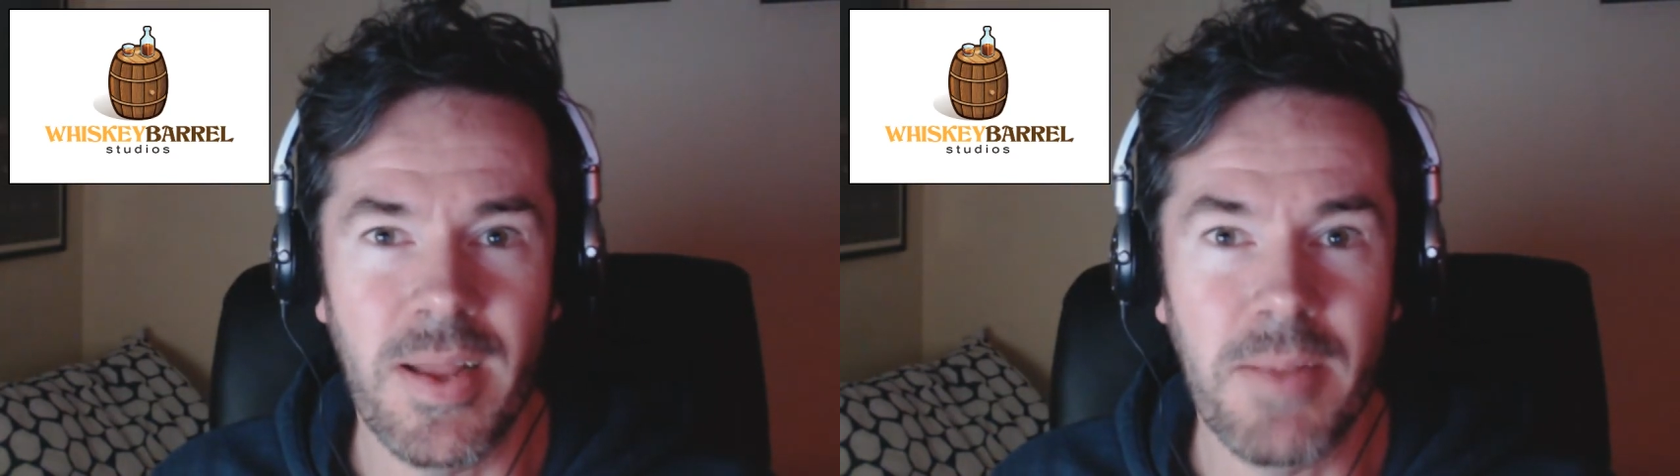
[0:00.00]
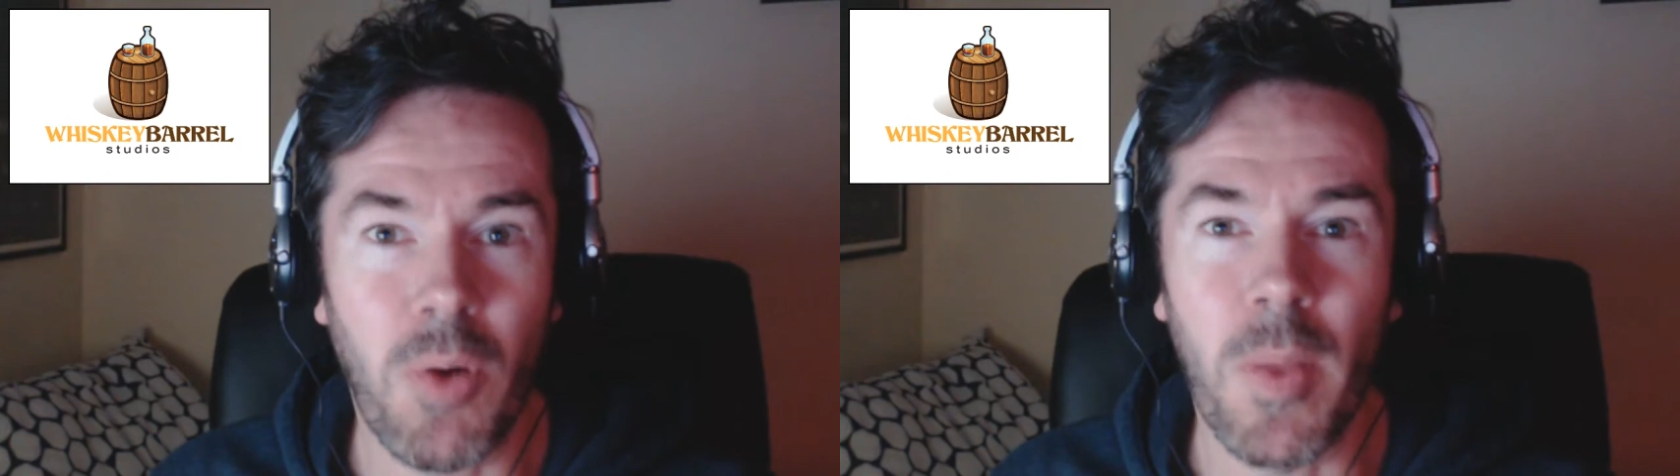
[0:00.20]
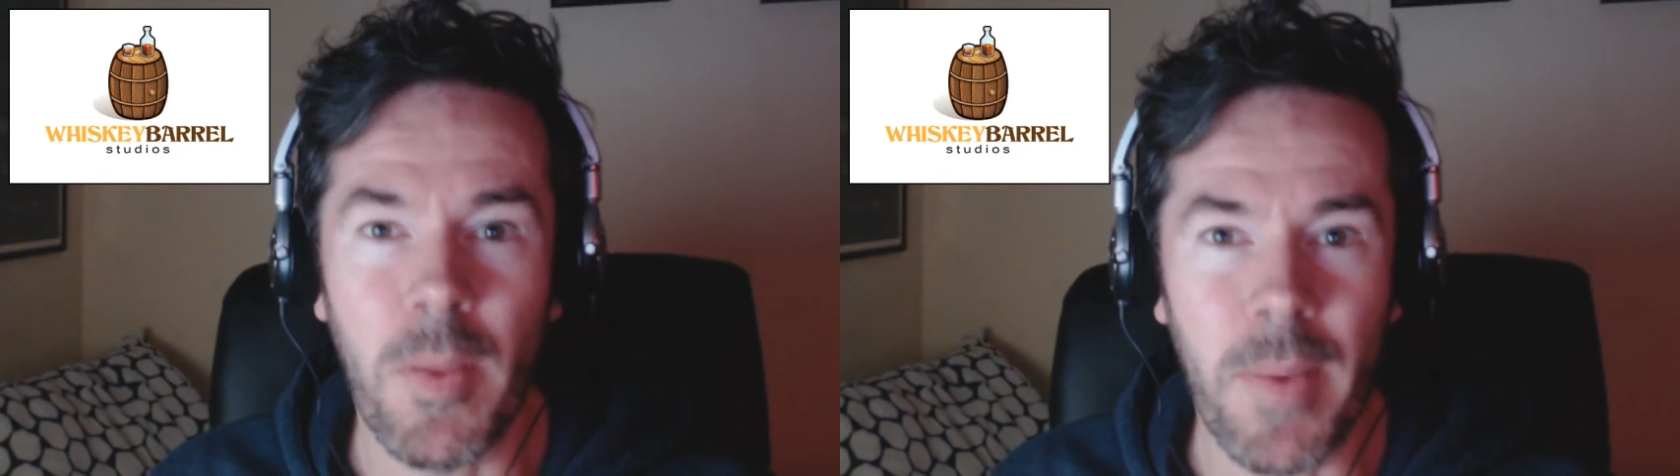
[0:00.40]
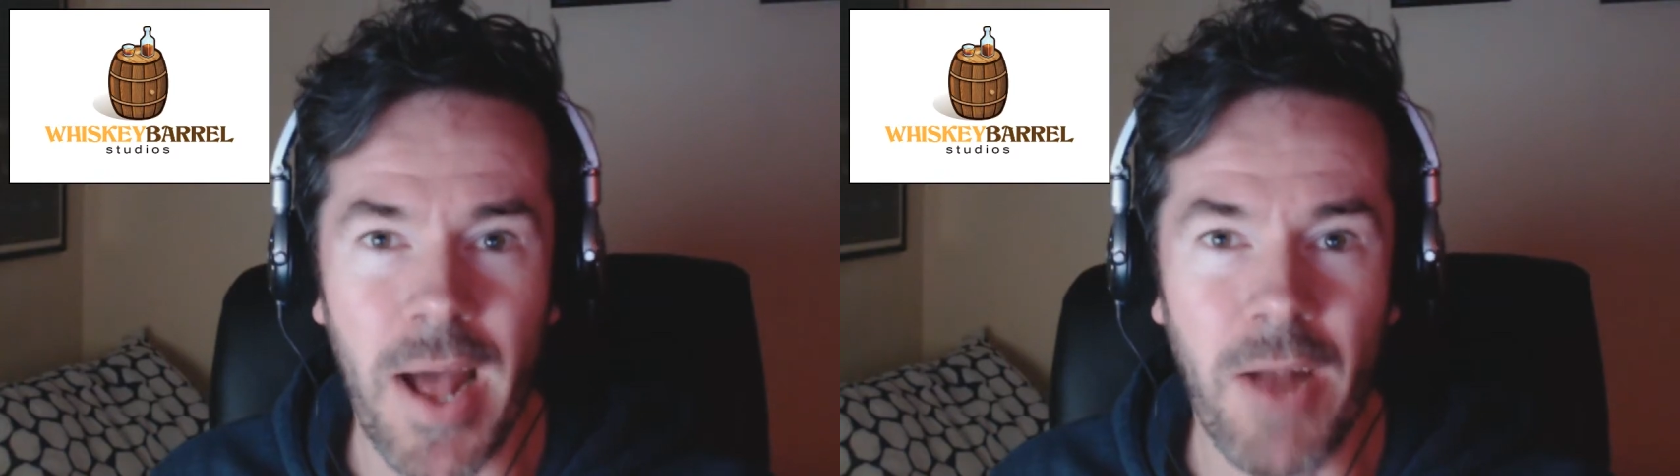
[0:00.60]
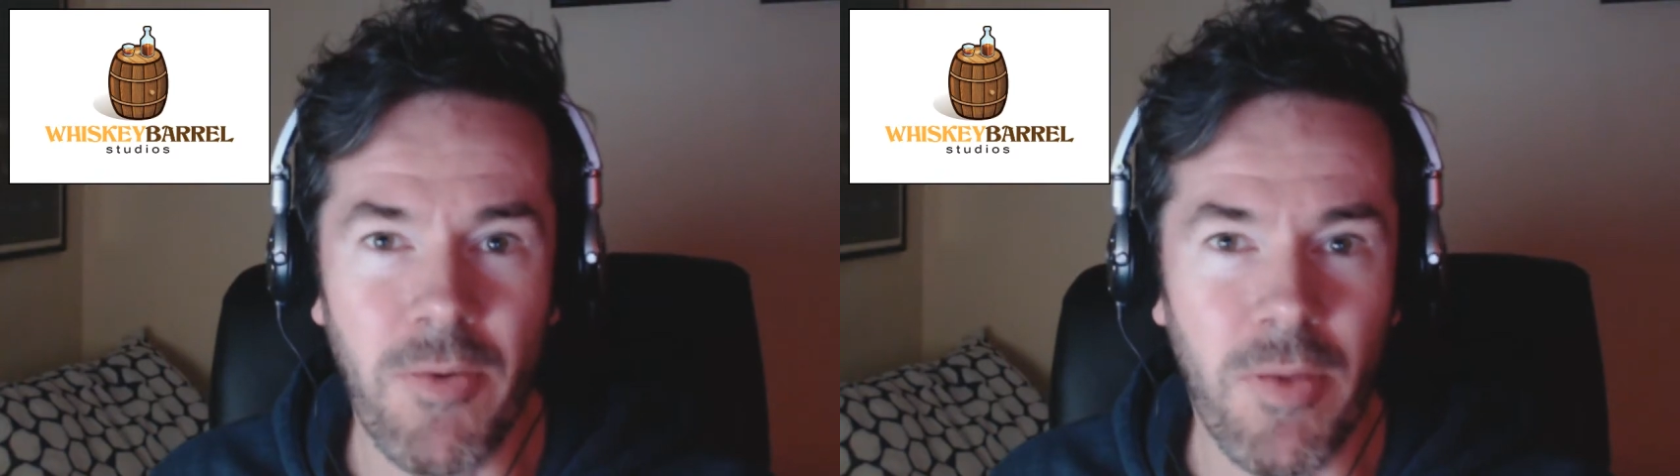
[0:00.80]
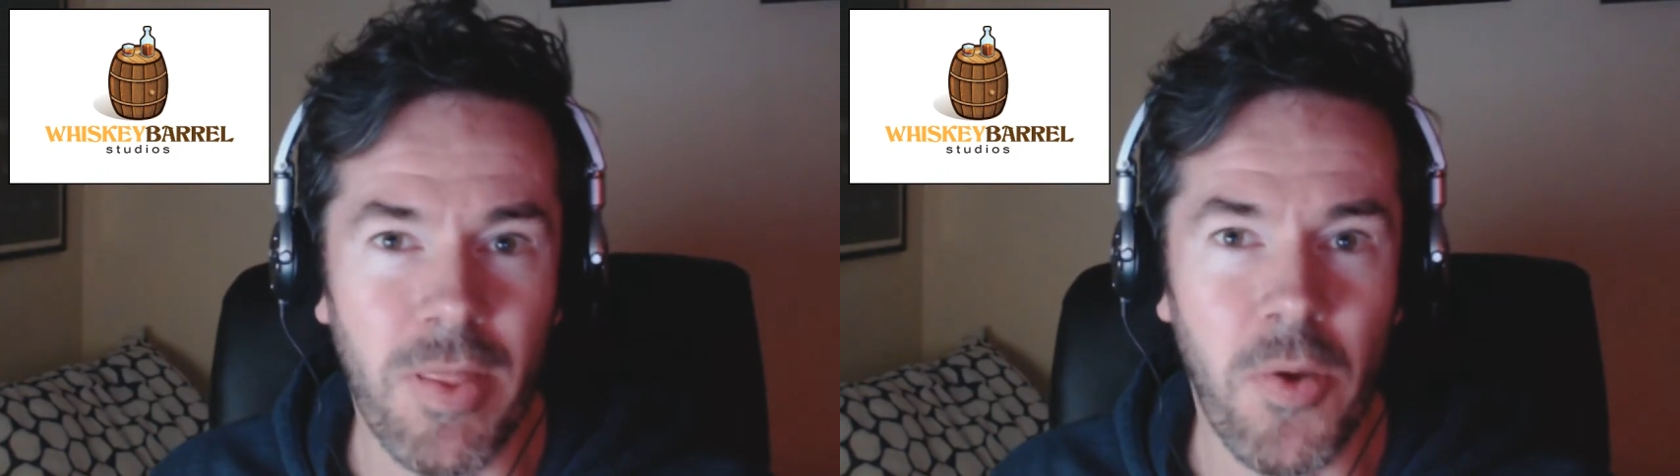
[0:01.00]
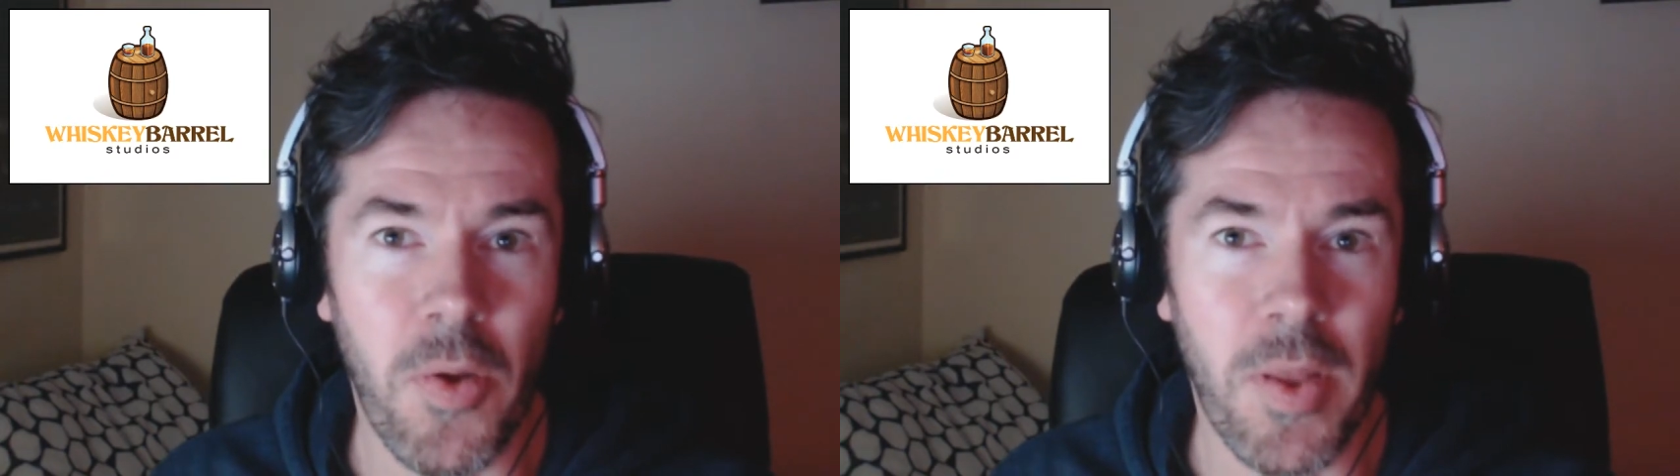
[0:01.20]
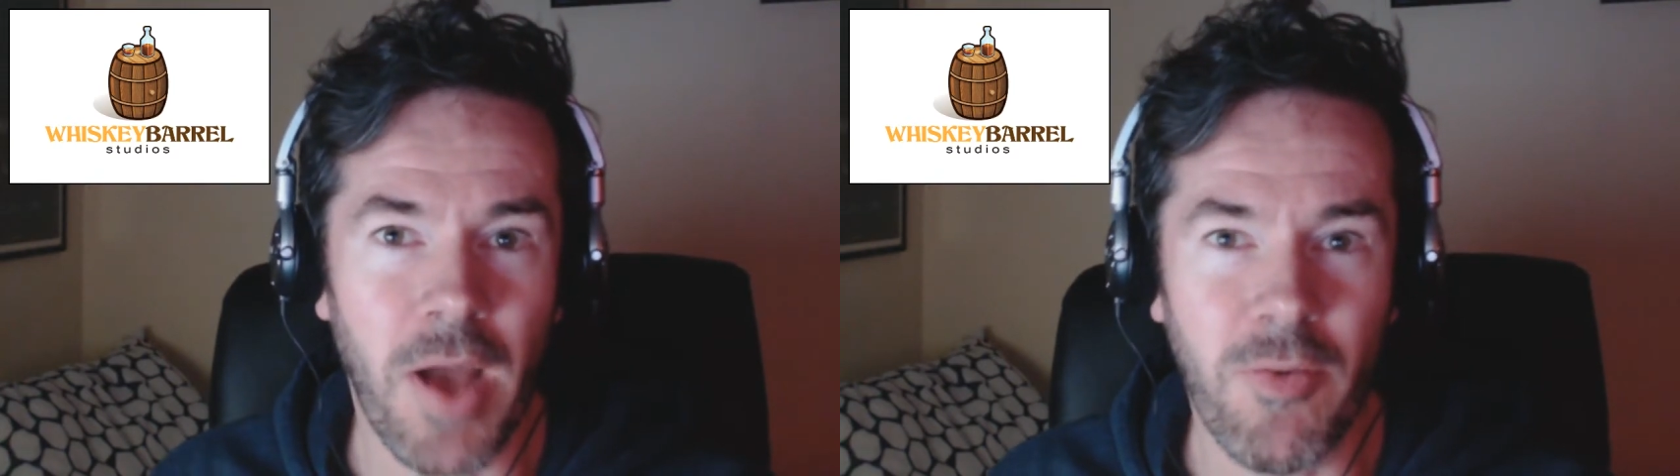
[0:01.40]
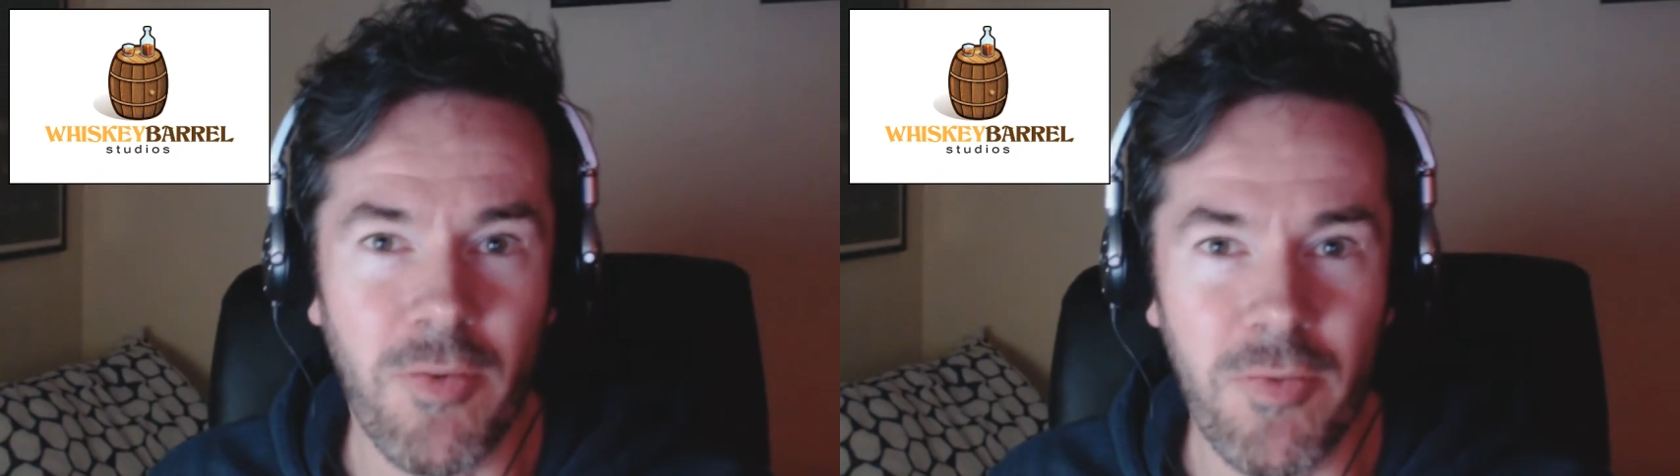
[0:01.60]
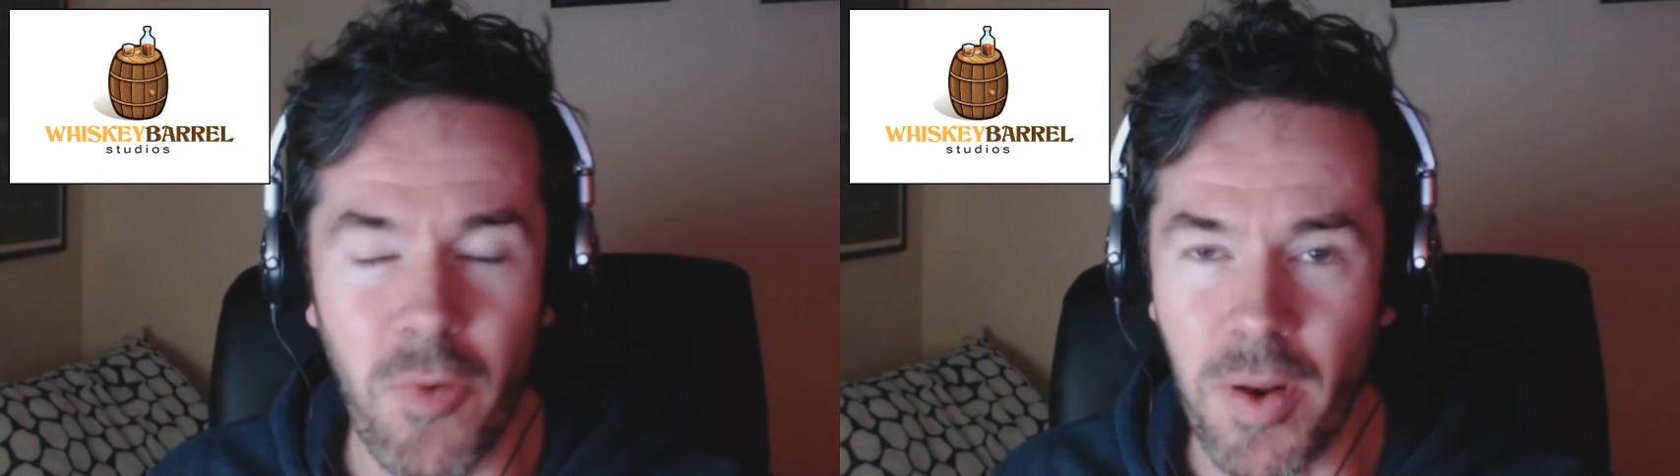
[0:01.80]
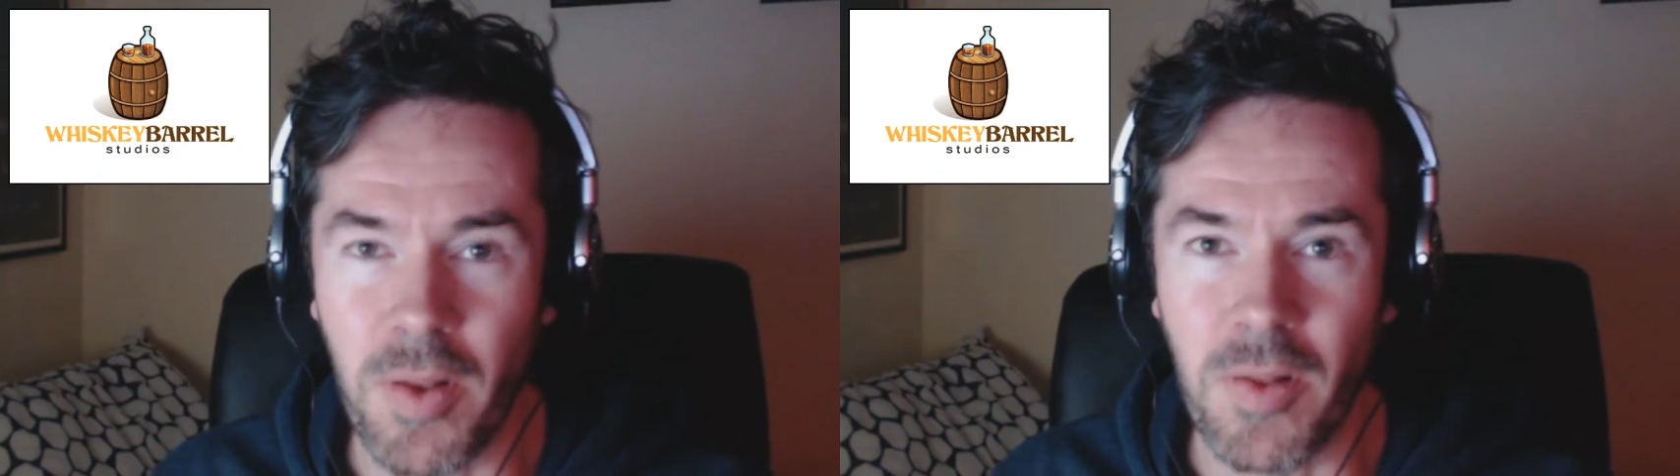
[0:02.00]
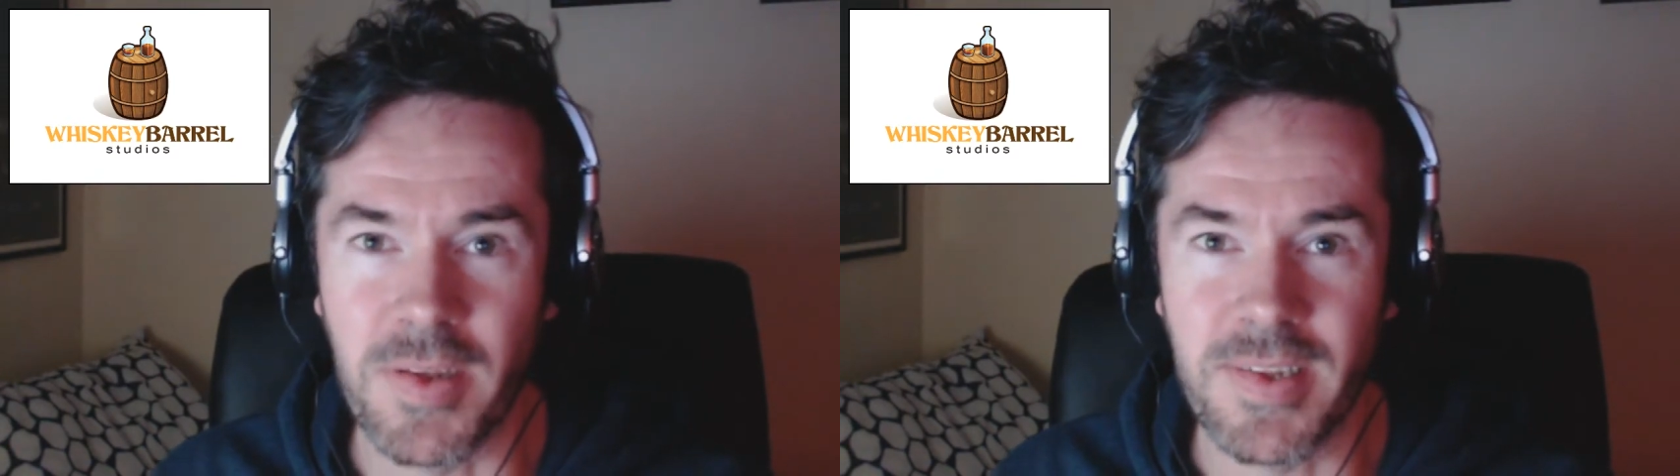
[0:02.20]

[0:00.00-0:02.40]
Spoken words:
probably about $130, $140.